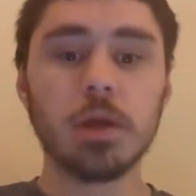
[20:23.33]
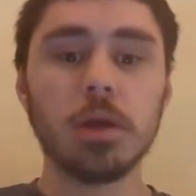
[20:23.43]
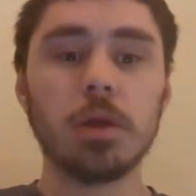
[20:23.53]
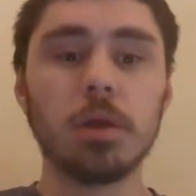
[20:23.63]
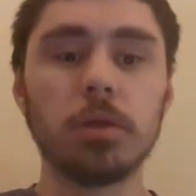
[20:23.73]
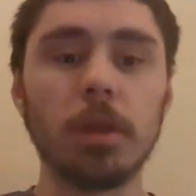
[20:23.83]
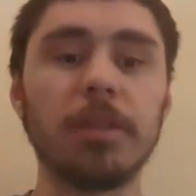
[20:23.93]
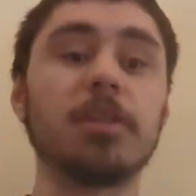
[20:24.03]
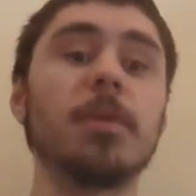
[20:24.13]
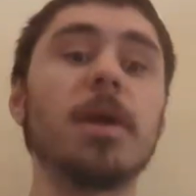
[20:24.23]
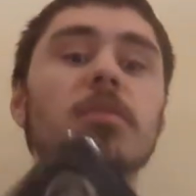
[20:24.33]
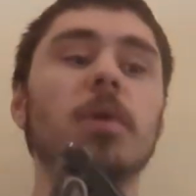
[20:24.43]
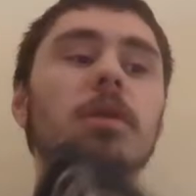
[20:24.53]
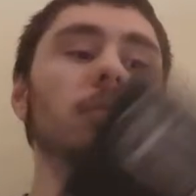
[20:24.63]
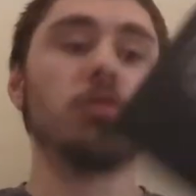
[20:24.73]
Not to say it's the best, but it's
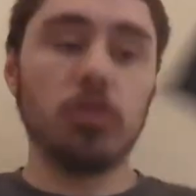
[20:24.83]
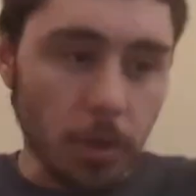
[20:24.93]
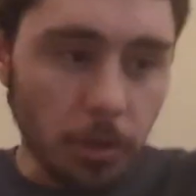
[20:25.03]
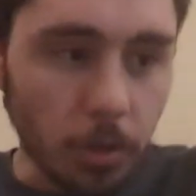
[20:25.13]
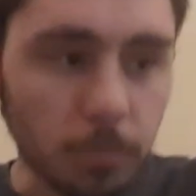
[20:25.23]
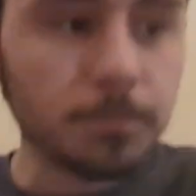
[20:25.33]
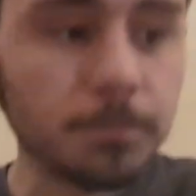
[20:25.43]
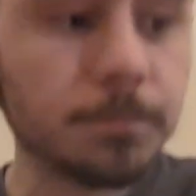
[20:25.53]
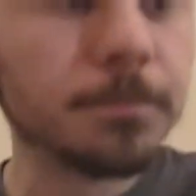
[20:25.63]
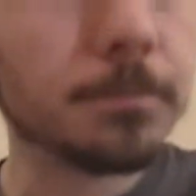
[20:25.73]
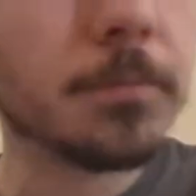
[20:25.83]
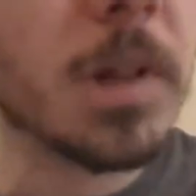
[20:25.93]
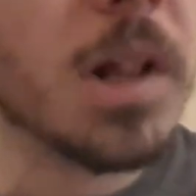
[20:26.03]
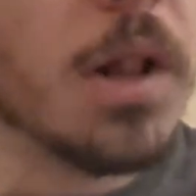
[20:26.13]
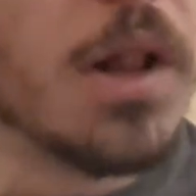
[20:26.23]
newest. So,
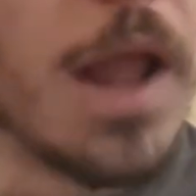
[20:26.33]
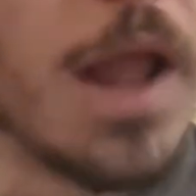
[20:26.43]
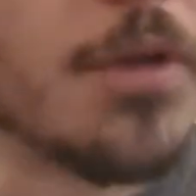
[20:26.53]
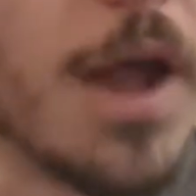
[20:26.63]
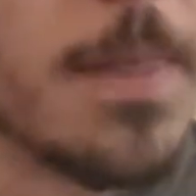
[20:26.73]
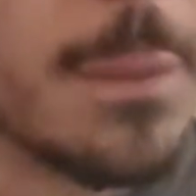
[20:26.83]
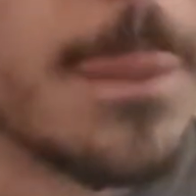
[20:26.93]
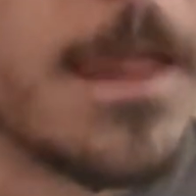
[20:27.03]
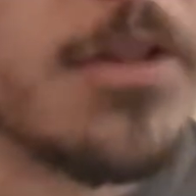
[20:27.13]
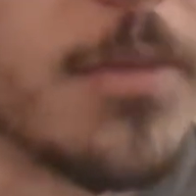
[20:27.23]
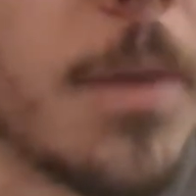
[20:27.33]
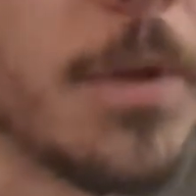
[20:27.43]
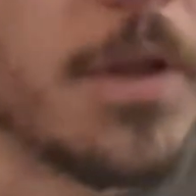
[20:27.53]
and so yeah, at least in my opinion,